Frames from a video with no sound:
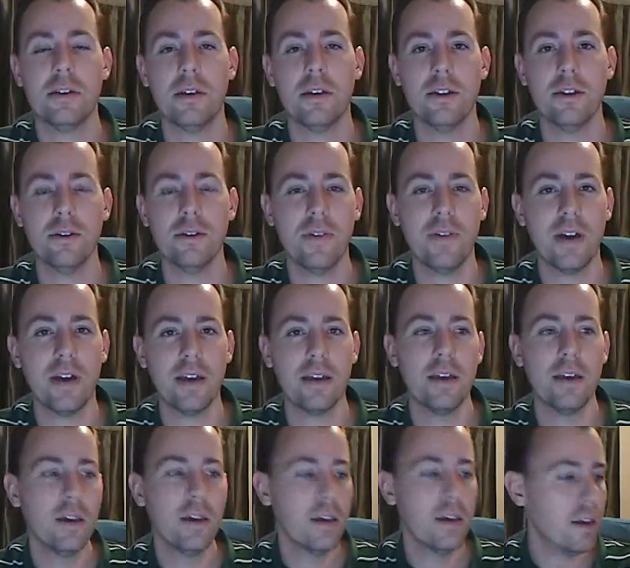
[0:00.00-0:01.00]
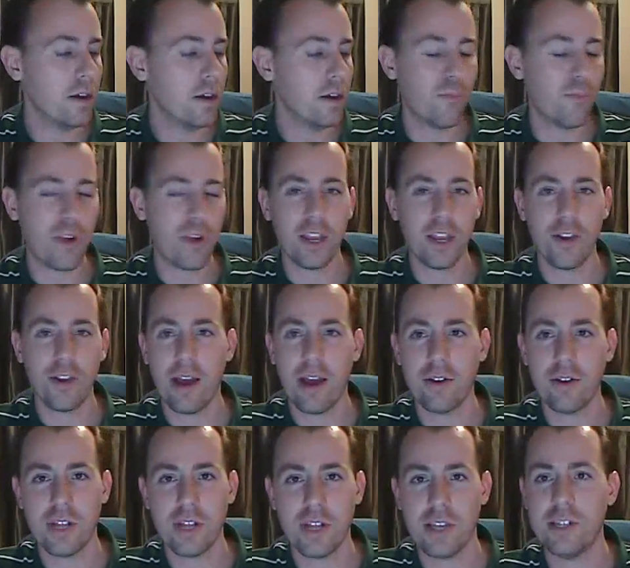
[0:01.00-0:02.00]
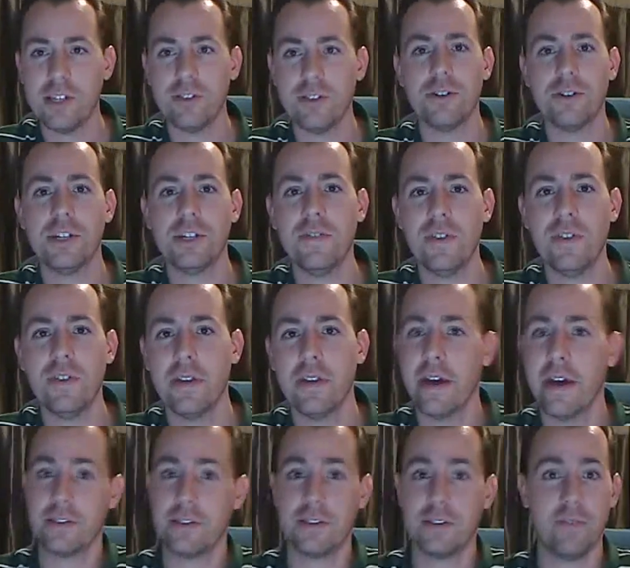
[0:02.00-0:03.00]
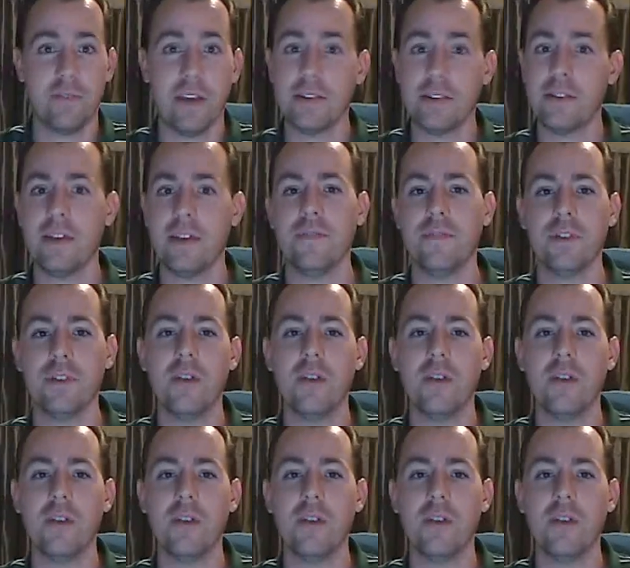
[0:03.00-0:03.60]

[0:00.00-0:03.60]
If I break in your house and I steal your TV, that's theft.